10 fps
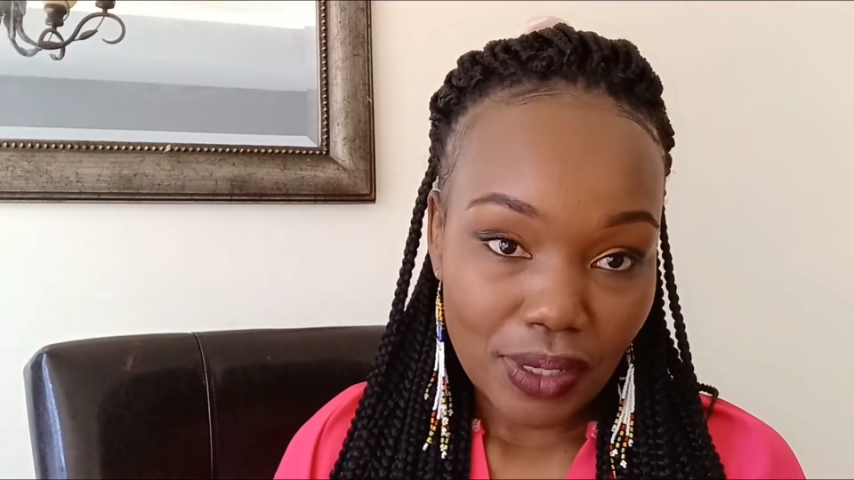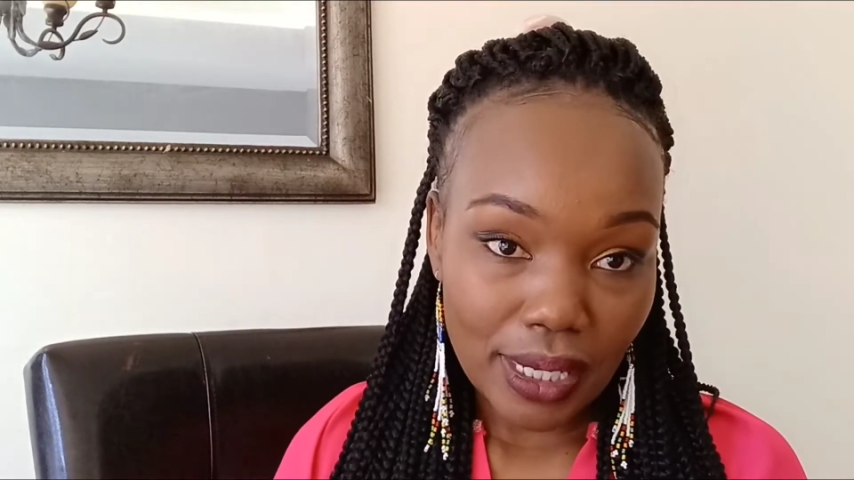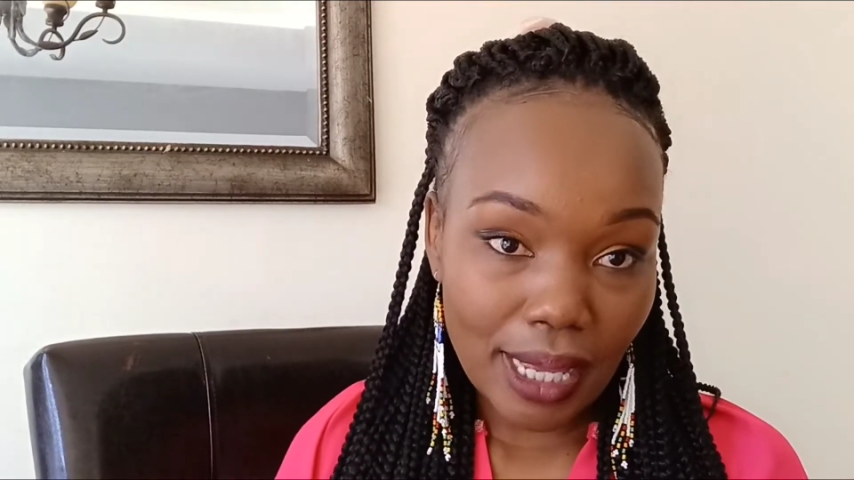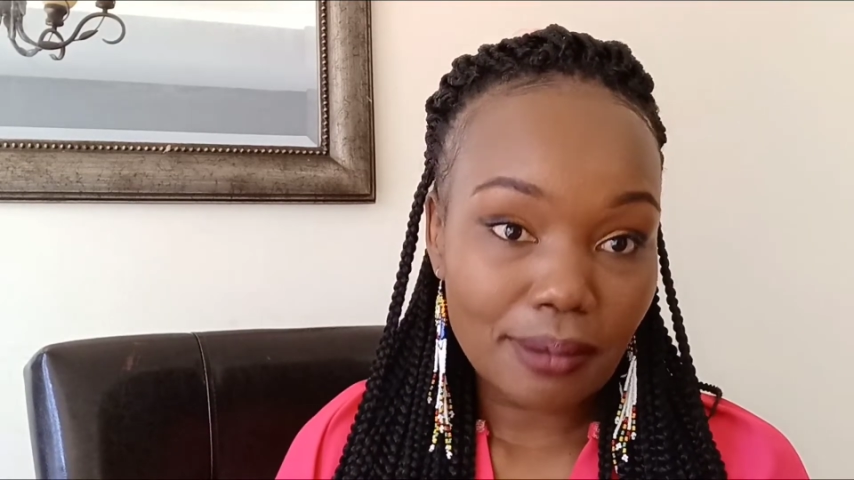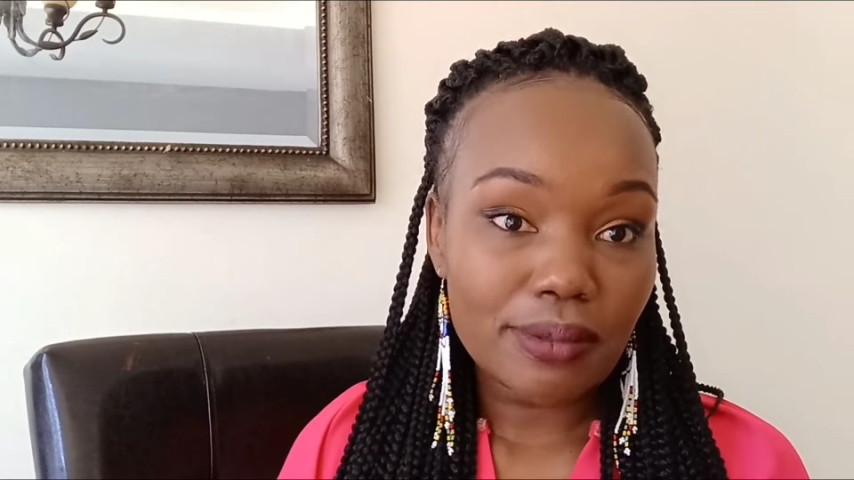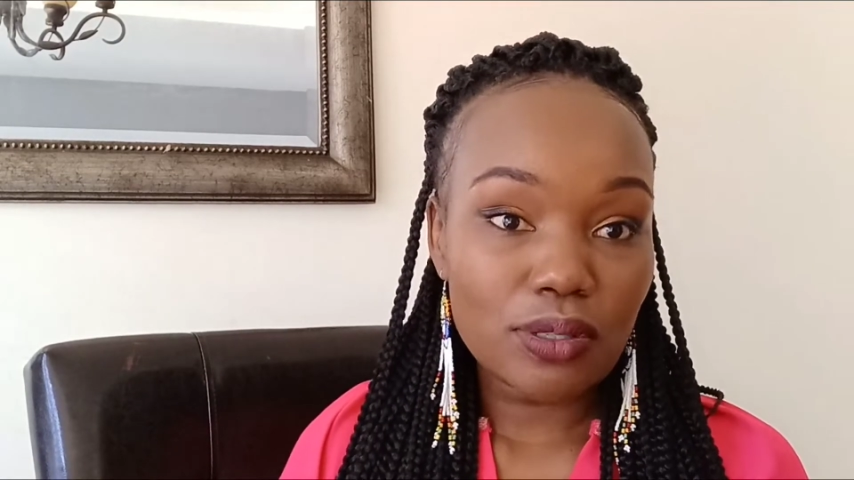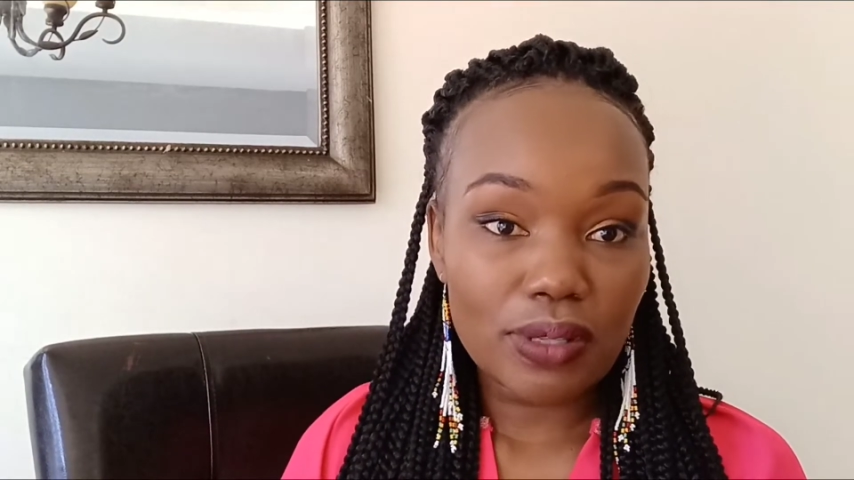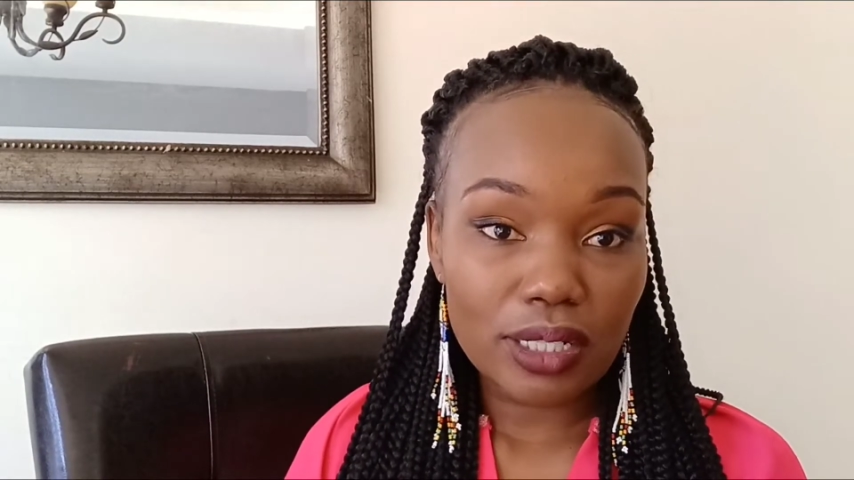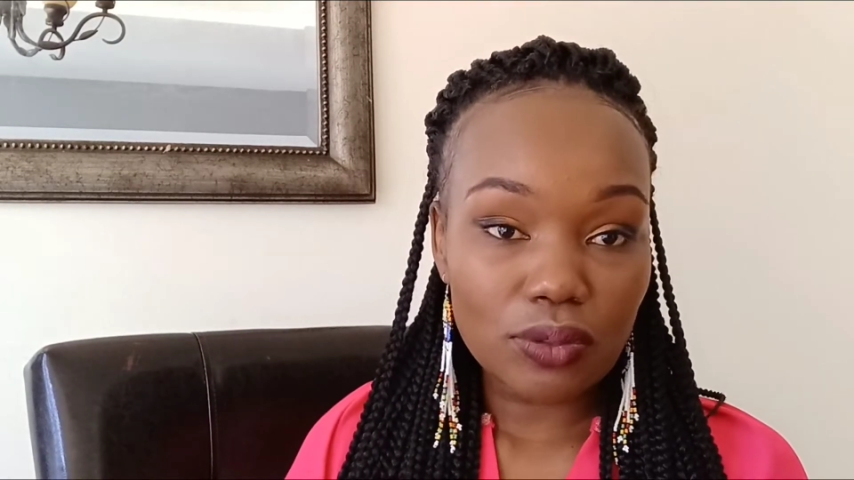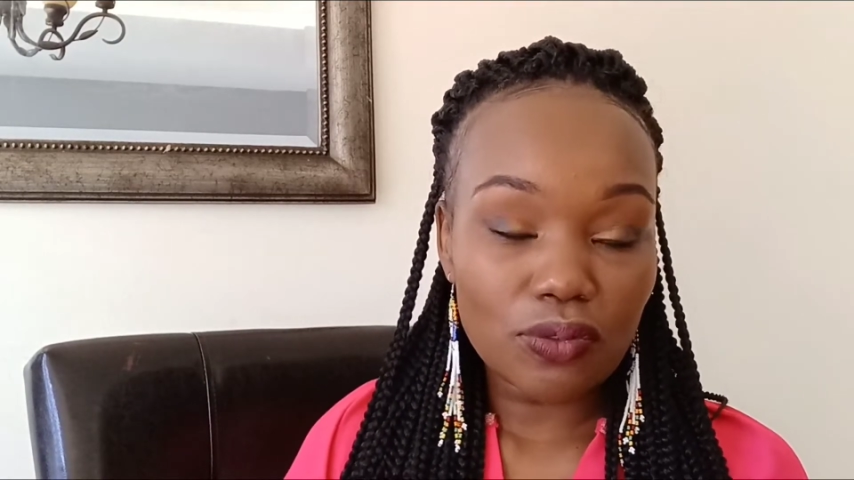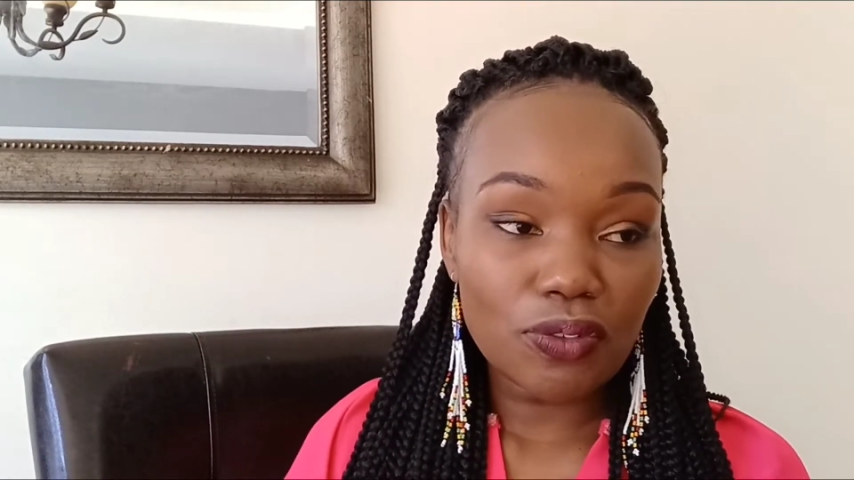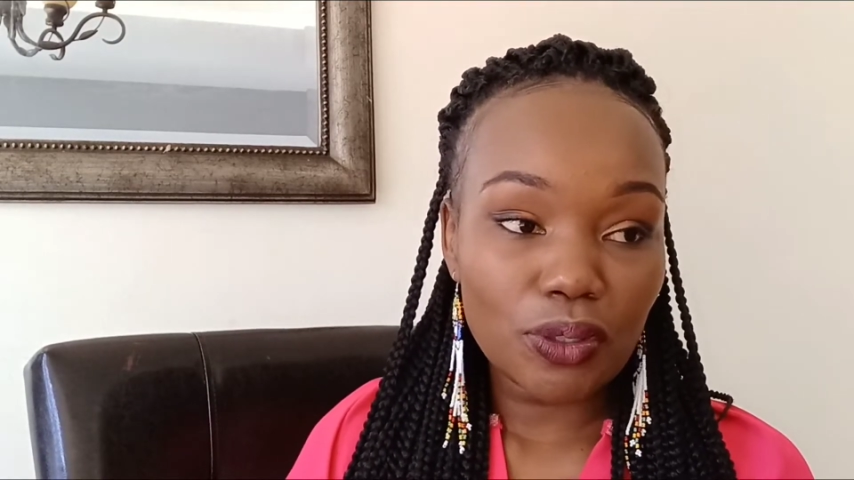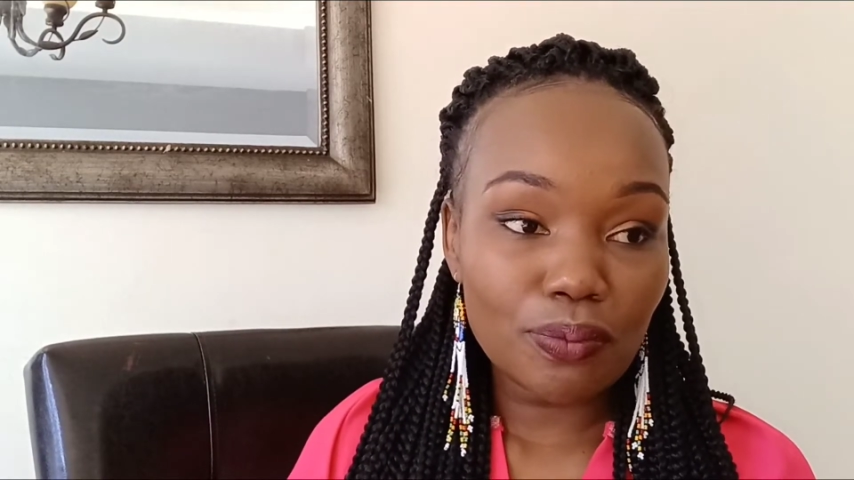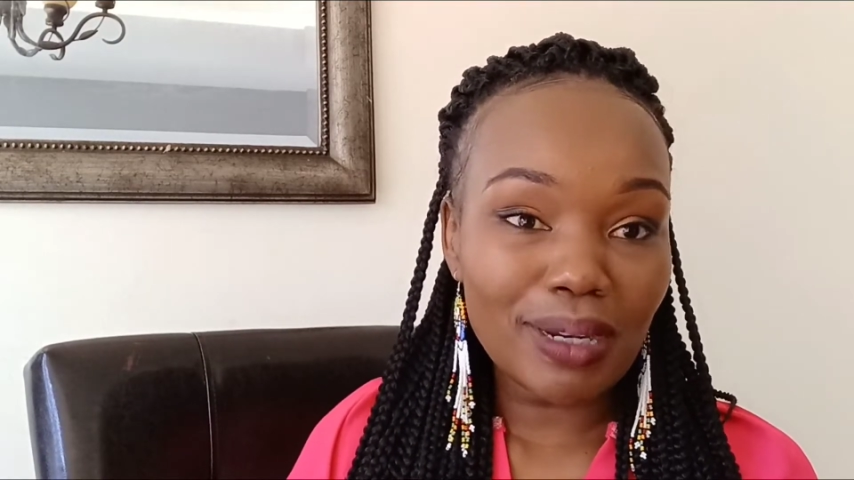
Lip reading: Yeah, so that's good for you.